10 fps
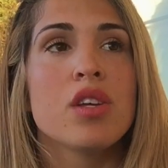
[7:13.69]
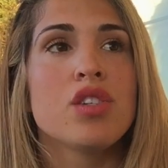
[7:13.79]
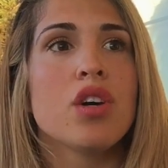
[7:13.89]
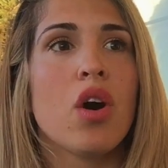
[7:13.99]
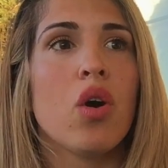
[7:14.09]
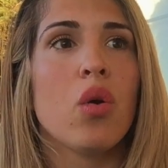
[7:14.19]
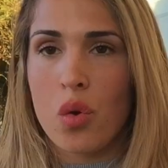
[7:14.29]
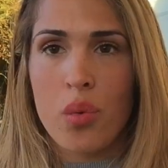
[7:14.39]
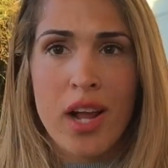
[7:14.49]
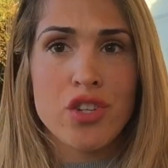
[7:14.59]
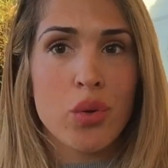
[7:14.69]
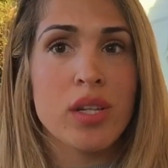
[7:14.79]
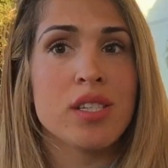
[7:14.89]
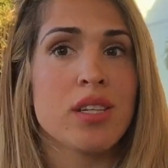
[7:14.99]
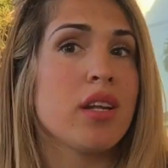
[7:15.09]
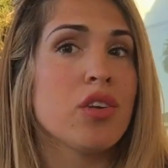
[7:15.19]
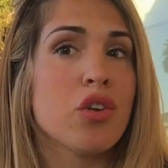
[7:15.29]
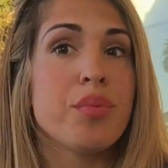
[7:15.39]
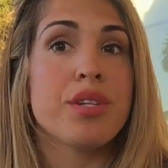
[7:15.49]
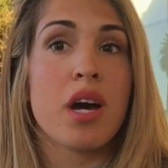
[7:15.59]
So when I join study
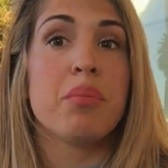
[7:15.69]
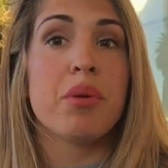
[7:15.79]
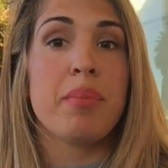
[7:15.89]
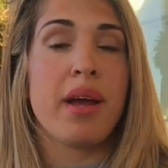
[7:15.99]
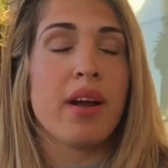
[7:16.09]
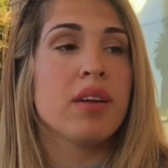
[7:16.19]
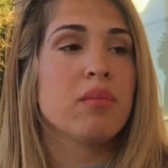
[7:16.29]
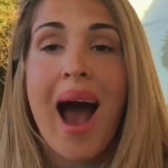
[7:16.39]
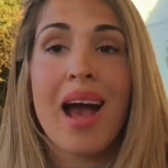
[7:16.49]
groups unprepared,